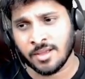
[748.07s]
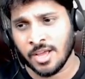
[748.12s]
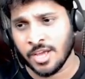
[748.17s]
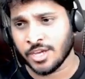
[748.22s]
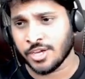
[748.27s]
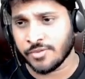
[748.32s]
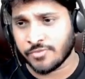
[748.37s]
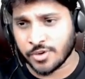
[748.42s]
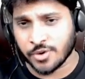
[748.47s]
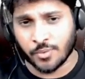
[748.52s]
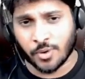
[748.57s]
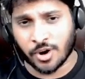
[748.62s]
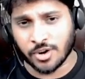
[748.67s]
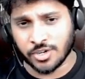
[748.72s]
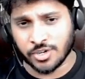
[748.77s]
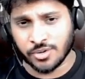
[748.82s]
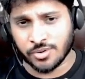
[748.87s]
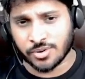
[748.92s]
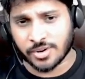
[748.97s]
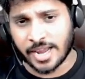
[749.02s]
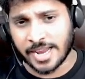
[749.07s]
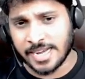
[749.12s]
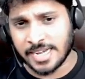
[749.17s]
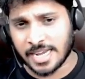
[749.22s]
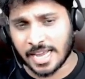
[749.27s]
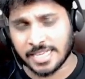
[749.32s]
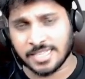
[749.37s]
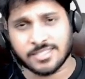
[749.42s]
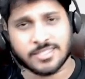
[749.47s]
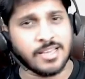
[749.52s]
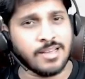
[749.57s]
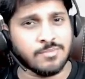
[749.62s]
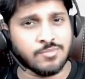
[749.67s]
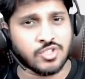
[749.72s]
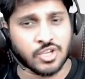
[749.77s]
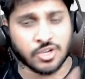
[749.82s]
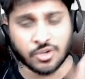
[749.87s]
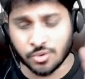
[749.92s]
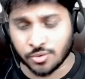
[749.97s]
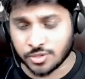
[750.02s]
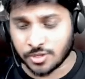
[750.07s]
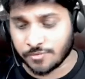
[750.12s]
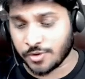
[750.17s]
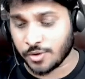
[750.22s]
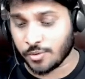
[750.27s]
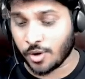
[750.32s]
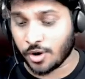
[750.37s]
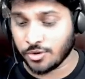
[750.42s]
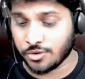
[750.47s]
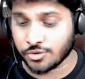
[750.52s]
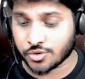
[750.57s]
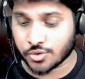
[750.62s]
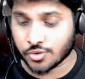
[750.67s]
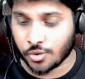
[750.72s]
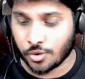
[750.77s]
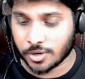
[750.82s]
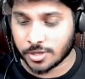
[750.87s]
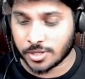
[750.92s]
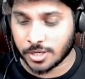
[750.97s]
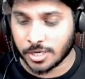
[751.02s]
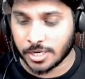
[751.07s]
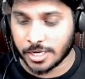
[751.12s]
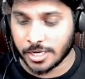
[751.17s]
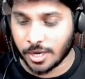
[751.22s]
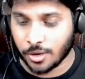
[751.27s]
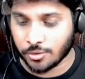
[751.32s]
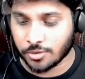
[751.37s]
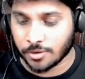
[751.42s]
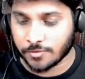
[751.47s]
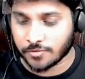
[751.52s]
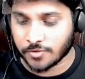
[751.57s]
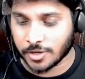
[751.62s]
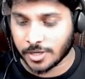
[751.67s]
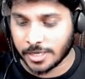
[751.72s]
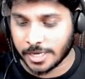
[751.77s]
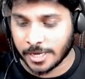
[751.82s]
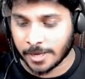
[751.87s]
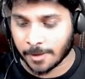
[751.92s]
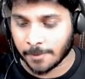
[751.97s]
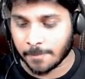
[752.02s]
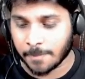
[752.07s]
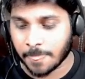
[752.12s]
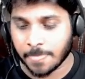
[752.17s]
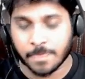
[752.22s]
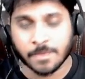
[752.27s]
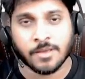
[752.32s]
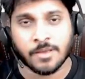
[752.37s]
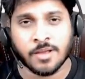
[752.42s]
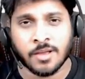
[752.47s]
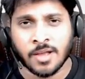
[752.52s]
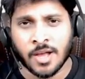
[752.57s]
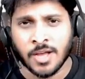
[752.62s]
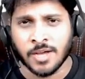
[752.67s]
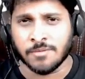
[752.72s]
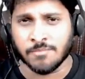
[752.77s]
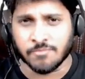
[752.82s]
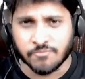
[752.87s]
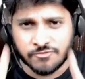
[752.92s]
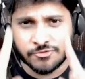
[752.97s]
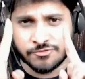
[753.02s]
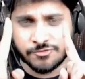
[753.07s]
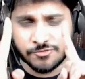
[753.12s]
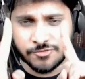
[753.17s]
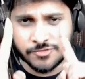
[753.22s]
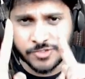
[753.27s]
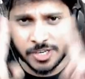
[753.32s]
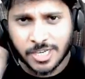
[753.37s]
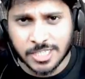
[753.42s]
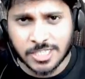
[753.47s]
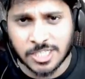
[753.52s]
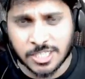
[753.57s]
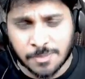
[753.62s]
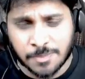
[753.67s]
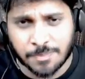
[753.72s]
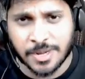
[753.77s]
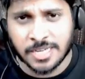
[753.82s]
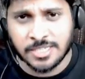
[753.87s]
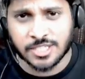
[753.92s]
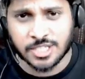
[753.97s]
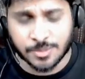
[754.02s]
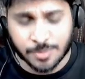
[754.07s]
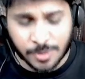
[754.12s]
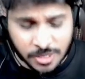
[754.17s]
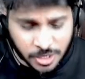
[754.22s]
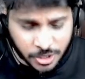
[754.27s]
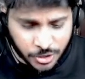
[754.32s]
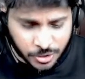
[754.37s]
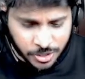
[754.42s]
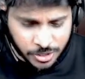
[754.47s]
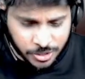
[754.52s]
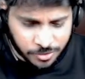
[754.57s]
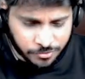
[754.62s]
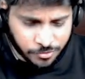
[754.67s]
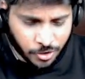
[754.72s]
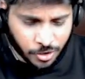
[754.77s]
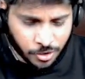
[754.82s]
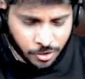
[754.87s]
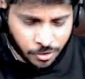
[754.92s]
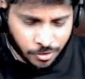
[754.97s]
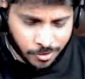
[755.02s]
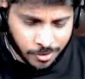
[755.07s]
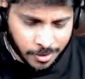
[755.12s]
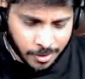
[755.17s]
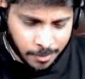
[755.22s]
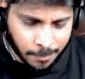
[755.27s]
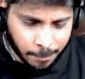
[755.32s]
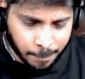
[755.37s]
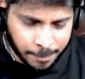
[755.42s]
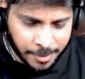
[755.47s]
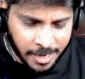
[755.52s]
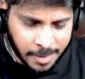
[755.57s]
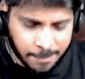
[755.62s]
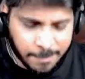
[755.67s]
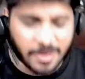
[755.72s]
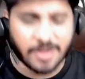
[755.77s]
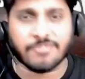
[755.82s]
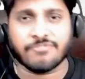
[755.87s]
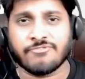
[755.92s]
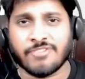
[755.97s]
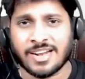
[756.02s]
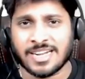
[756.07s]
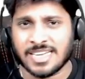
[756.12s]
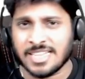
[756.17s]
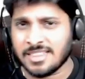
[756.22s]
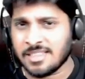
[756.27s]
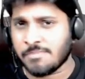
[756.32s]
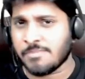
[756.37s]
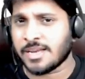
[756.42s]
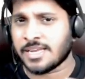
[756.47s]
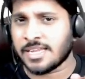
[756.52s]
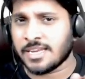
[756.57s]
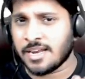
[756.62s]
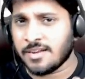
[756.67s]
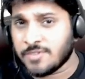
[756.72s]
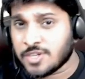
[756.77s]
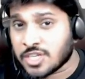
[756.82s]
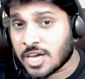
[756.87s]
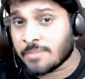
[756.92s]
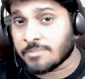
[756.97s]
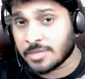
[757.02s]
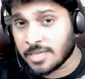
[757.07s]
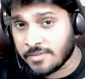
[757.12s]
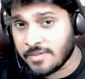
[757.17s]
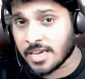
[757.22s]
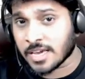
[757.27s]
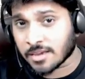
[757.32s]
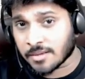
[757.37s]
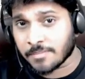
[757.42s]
If you want to write ICI MCQs, if you want to score 30 out of 30, first principle that you need to follow, be perfect in the material which I'm giving.